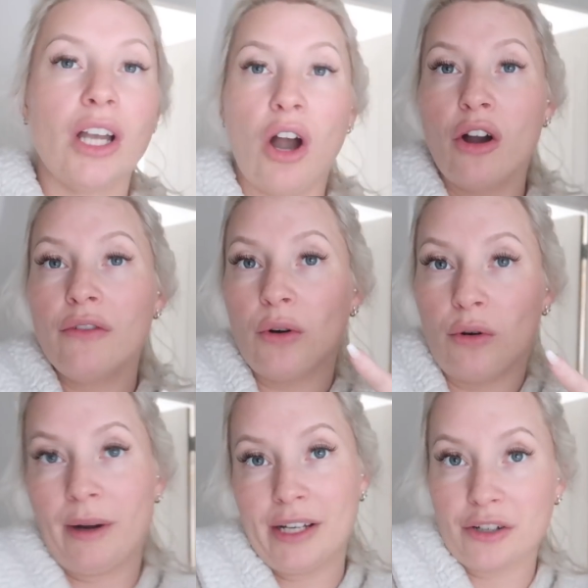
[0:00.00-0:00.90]
I've
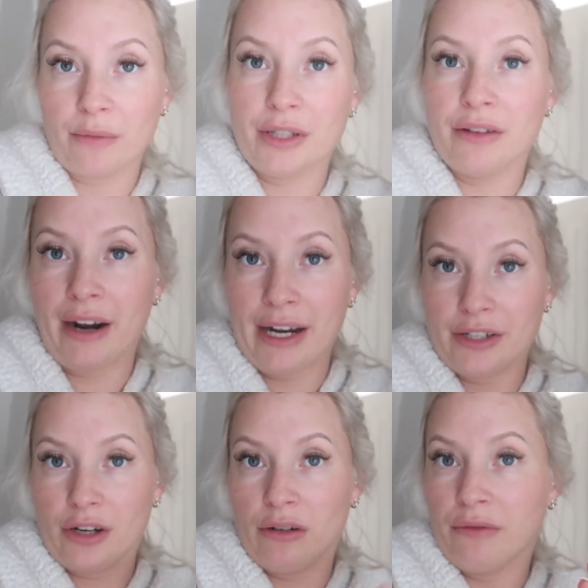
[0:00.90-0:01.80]
always shopped in the
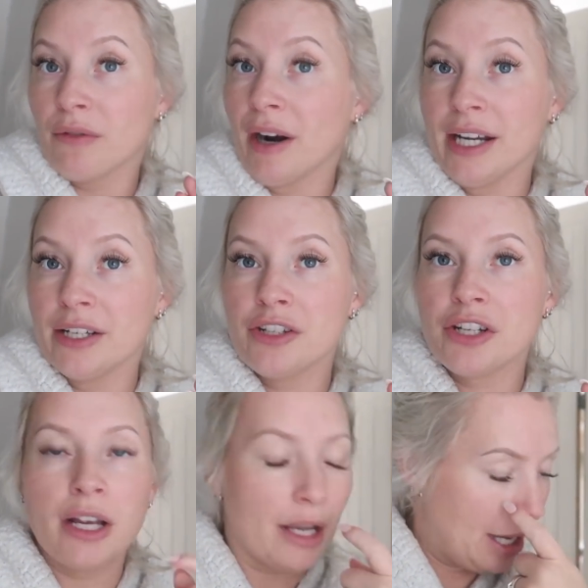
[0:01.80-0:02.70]
Range. I love the
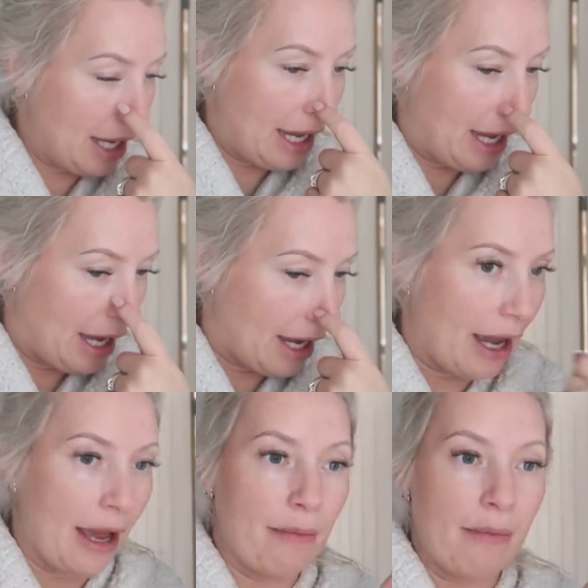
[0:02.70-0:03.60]
Range.
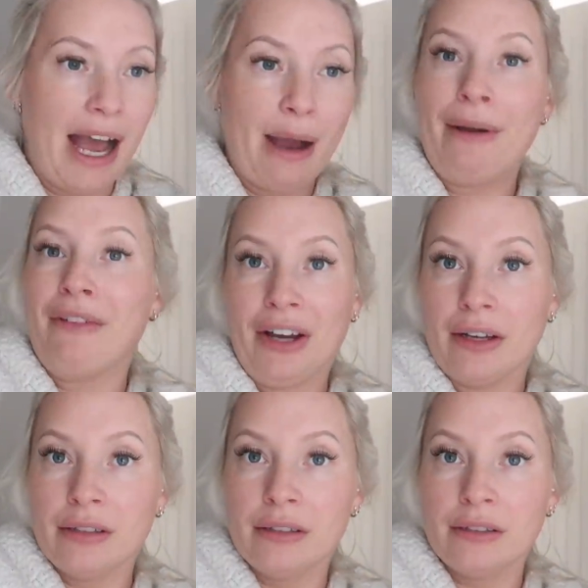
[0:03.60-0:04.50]

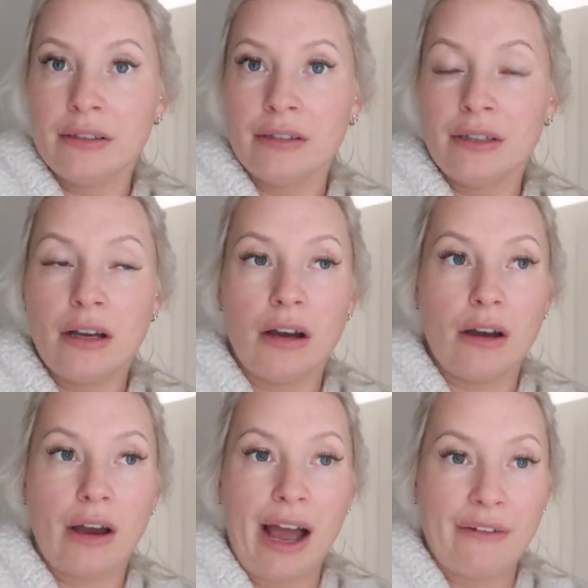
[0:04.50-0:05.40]
However,
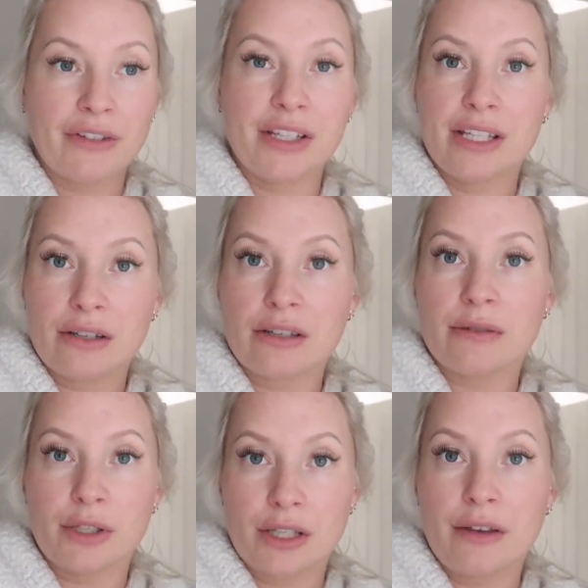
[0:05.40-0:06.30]
after this
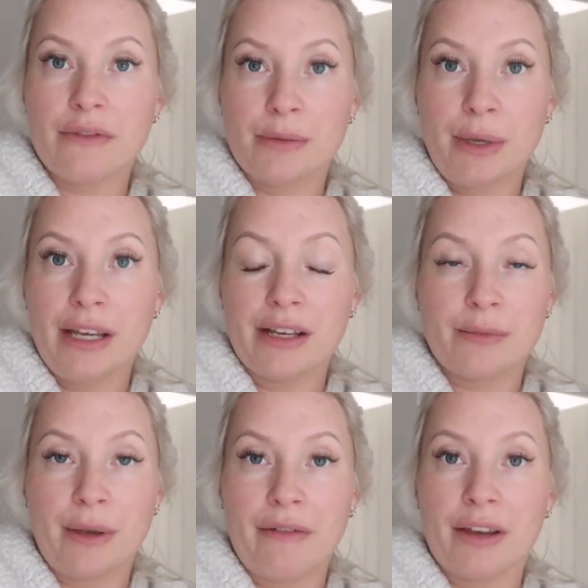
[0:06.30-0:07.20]
customer service
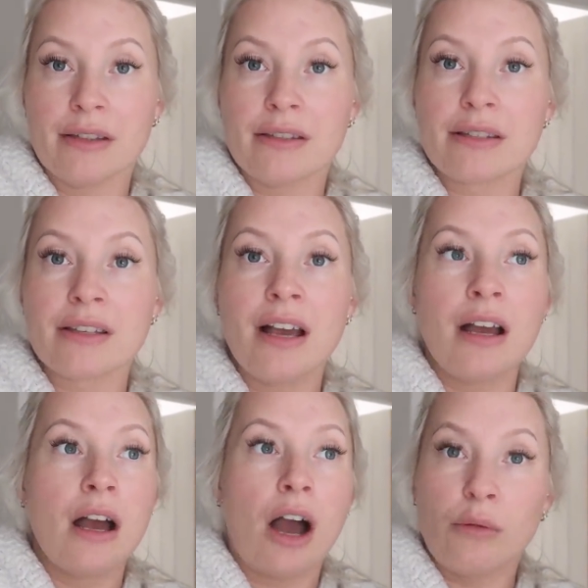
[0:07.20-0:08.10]
experience,
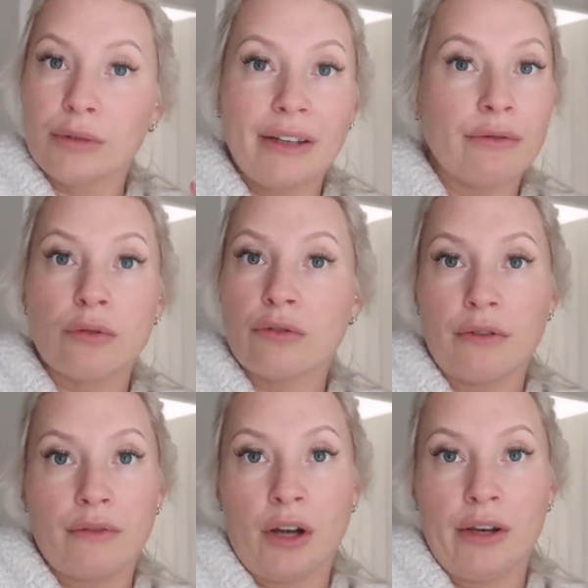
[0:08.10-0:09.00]
I will never order
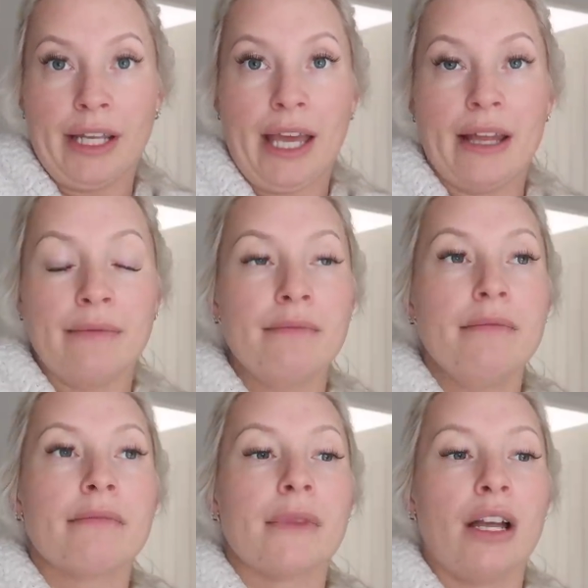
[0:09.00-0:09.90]
offline again.
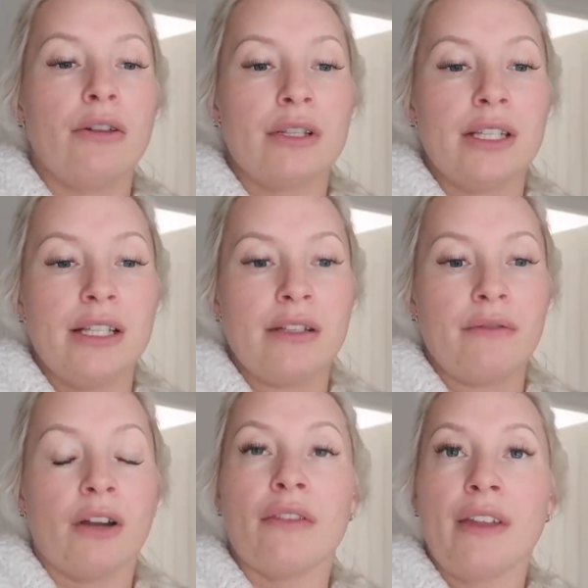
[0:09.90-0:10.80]
I ordered these
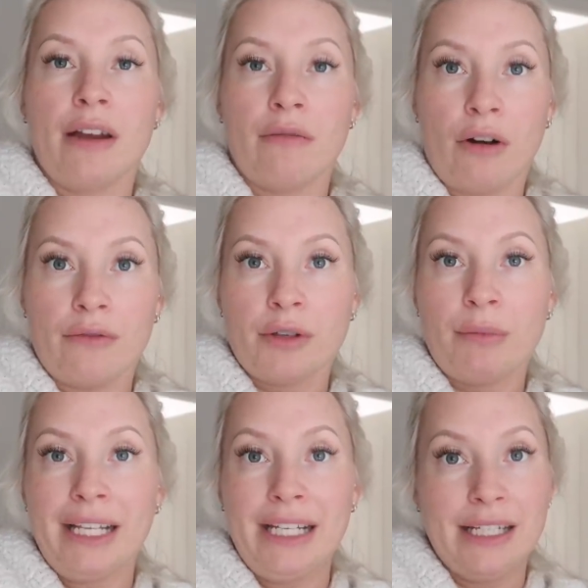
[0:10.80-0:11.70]
offline, they arrived
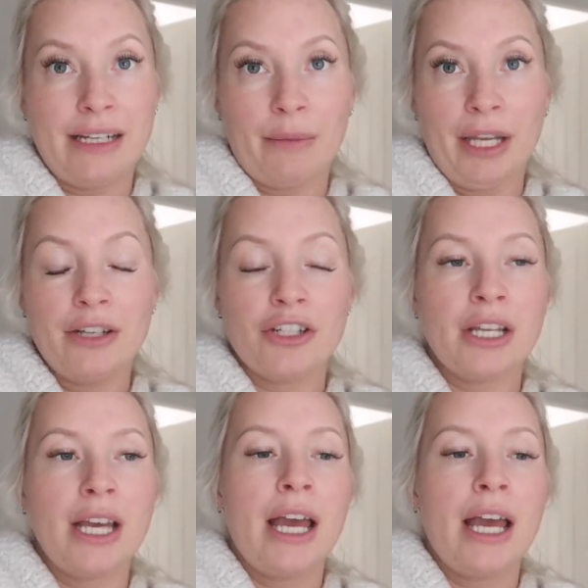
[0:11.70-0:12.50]
completely damaged,